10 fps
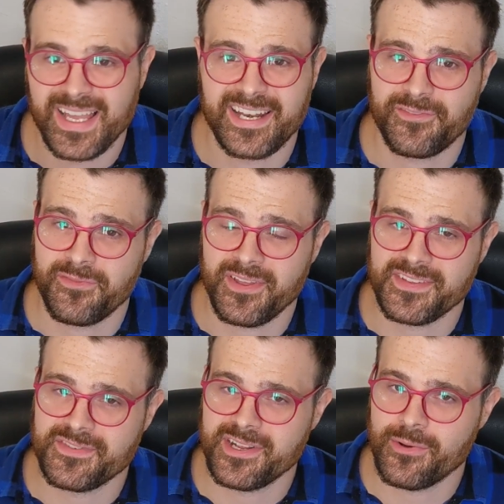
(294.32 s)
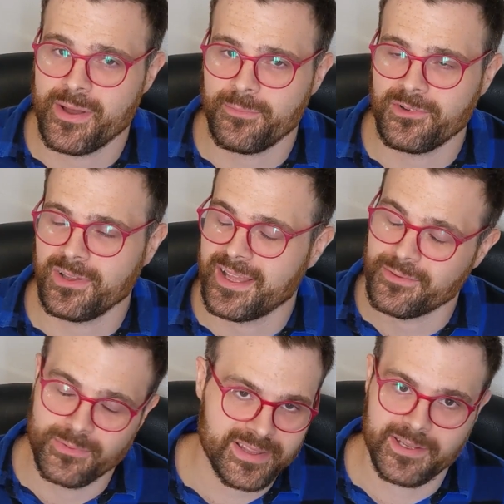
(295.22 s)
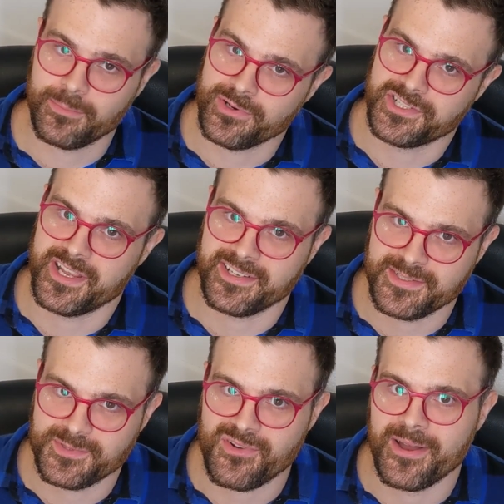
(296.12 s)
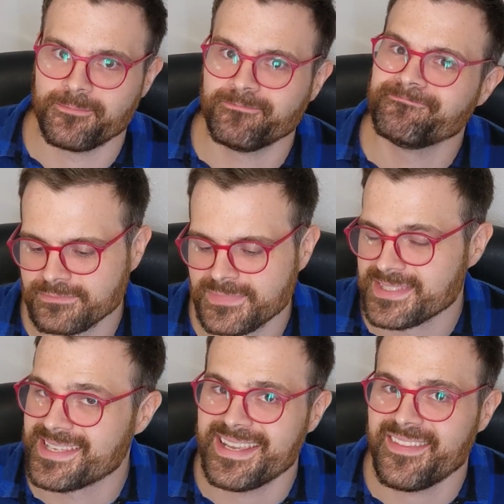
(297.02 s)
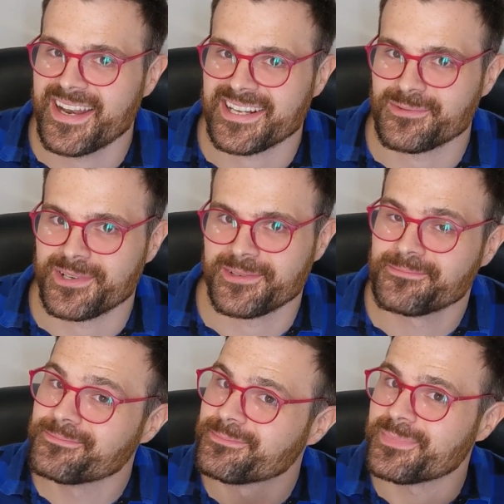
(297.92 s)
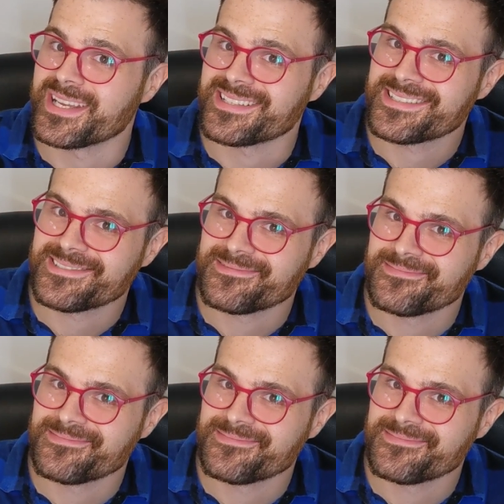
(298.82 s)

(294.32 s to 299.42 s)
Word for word: And if you found this video helpful, I'd really appreciate a subscribe. See you in the next one. Peace.